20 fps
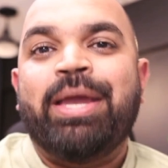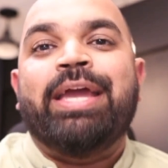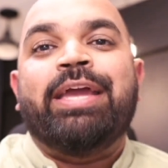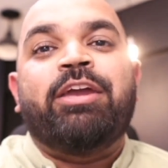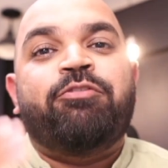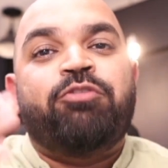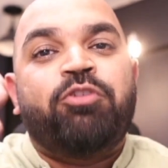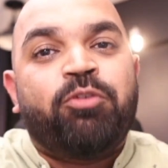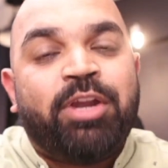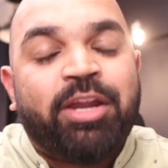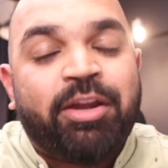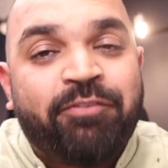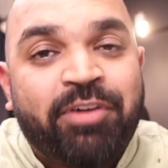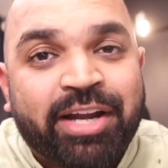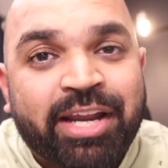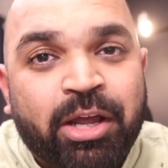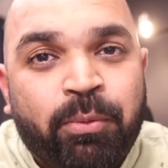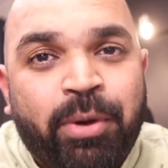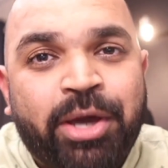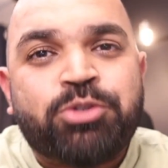If it
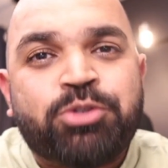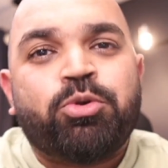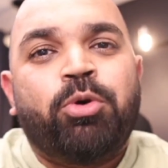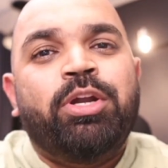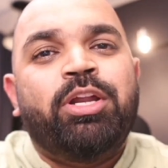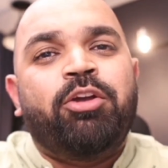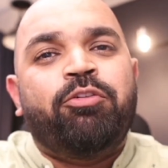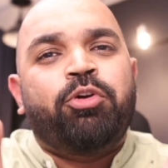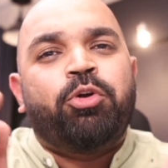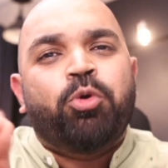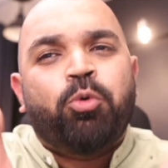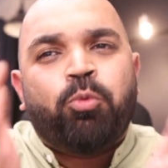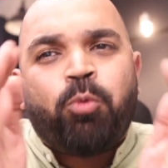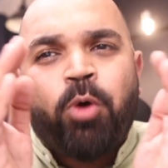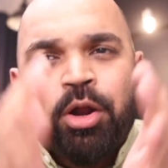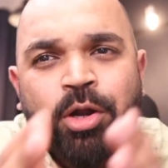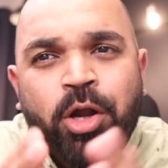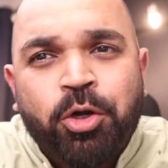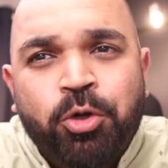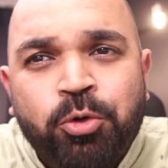requires only if you do
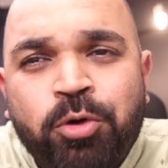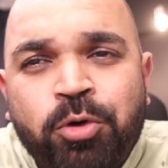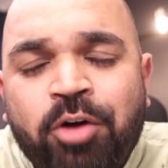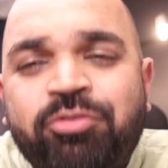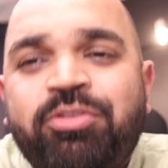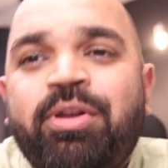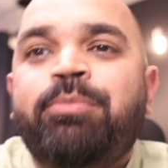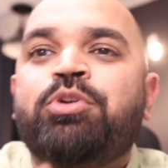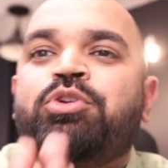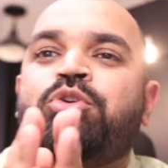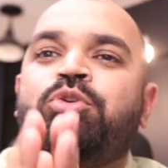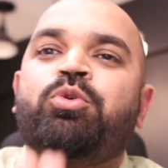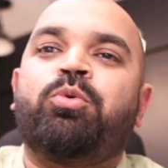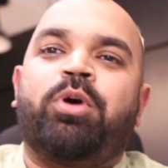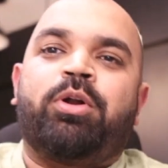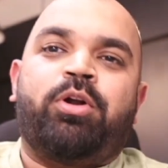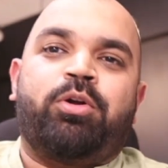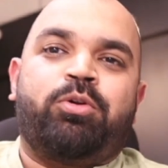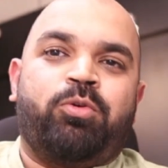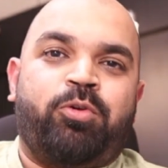one or two of them, you should do
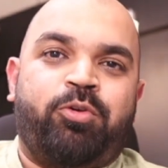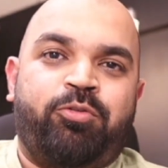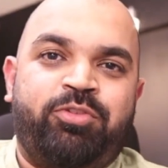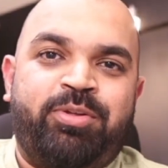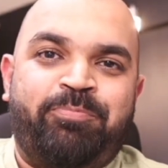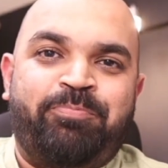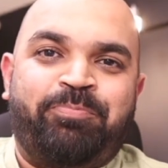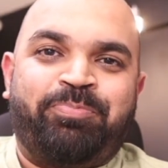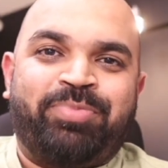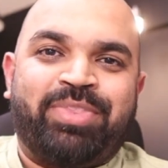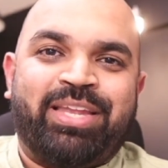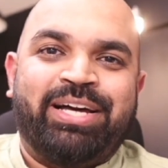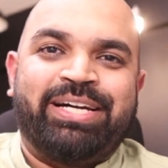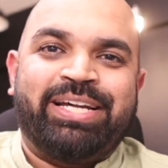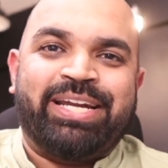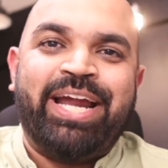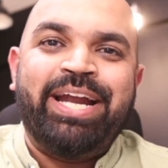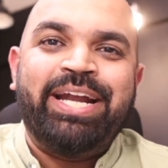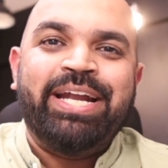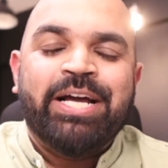one or two of them,
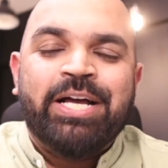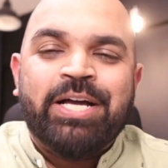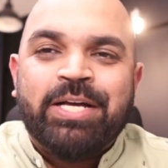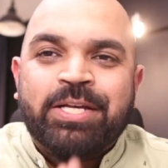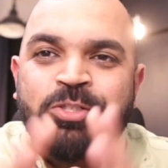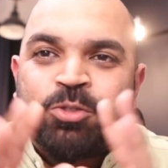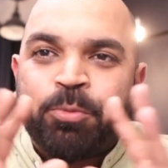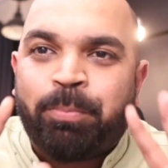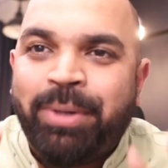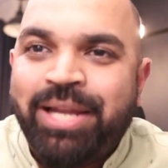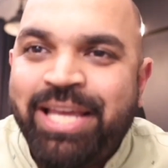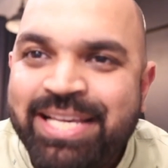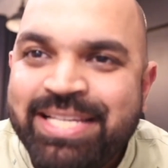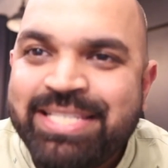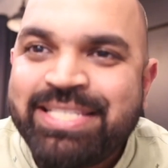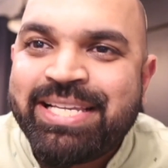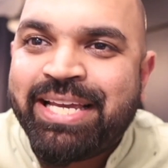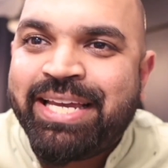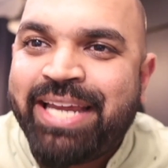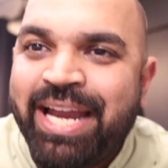right? So
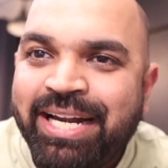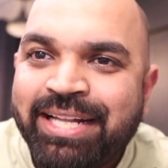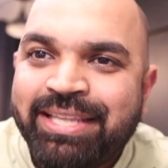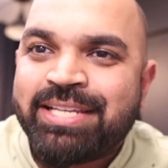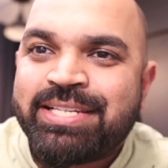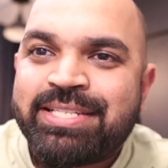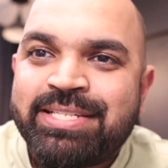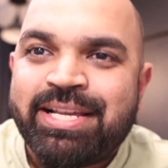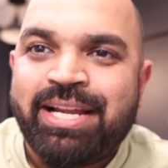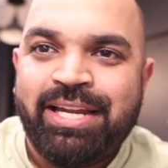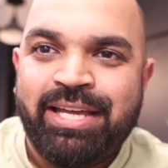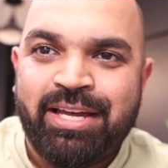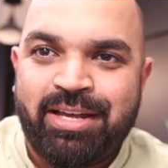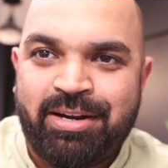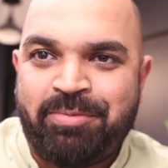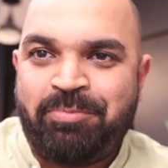please get this clear.